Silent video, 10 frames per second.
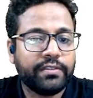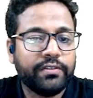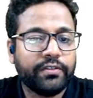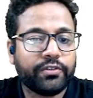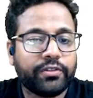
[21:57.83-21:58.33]

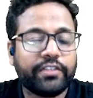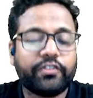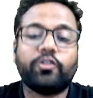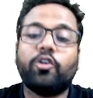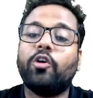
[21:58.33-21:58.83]
So this
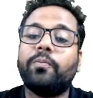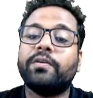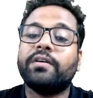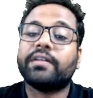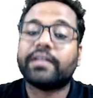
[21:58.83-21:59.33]

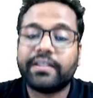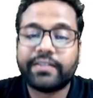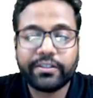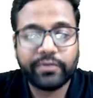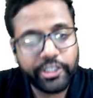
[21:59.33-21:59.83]
slope is
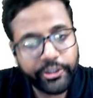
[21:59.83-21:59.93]
equals to